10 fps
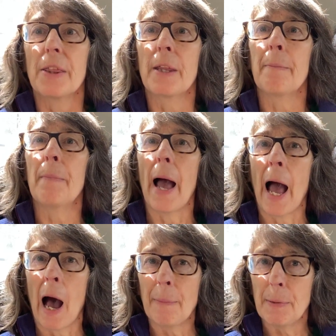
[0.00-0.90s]
The
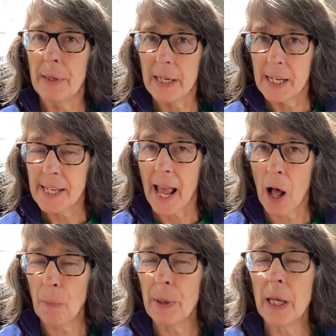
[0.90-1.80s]
abdomen is
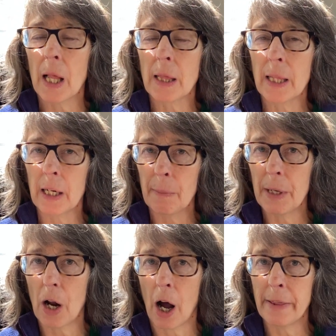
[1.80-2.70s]
helping a little
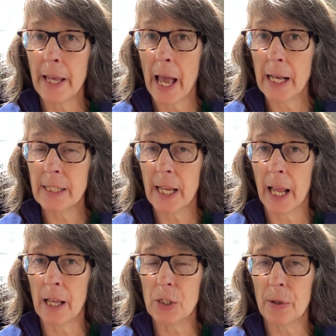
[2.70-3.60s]
bit on the
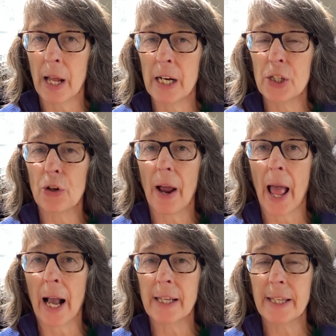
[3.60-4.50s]
exhale, so that as you're
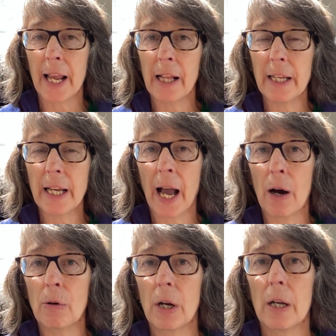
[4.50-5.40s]
exhaling
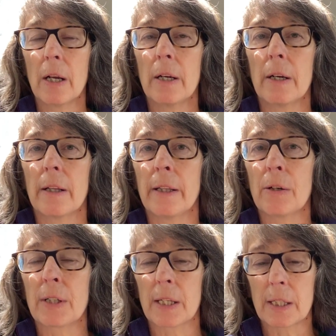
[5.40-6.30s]
out,
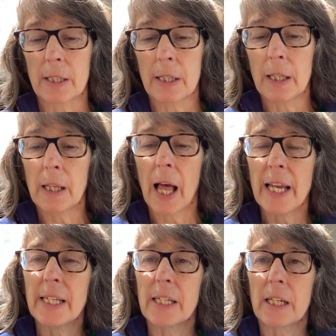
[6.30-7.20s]
there's a
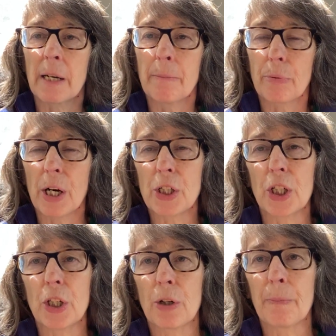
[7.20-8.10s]
slight compression
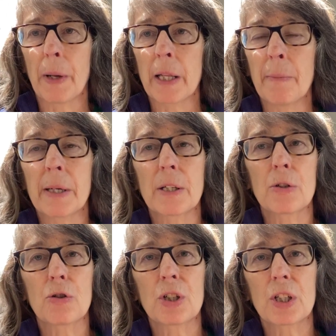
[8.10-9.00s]
in your belly
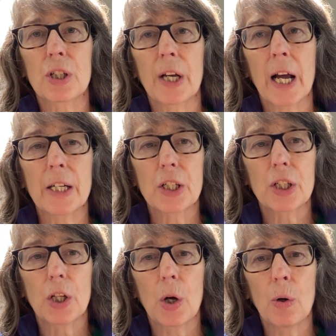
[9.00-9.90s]
muscles, or just kind of
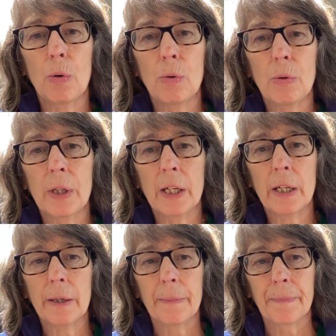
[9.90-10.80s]

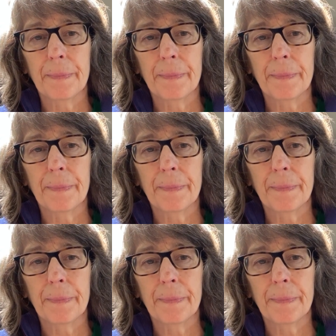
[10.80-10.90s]
slowly